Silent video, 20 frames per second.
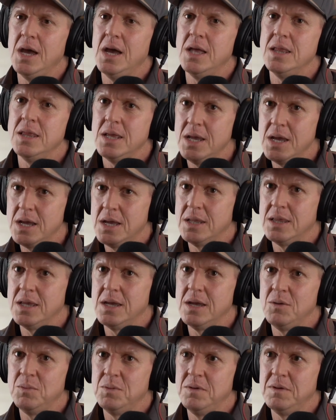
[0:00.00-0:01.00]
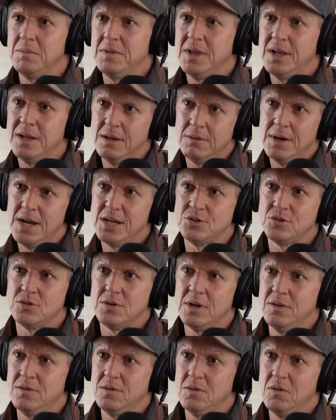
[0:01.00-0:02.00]
and they opened up that little
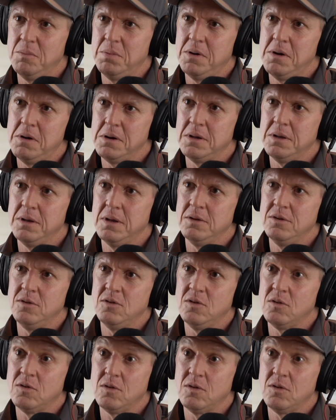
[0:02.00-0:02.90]
ashtray sort of park in Huntington.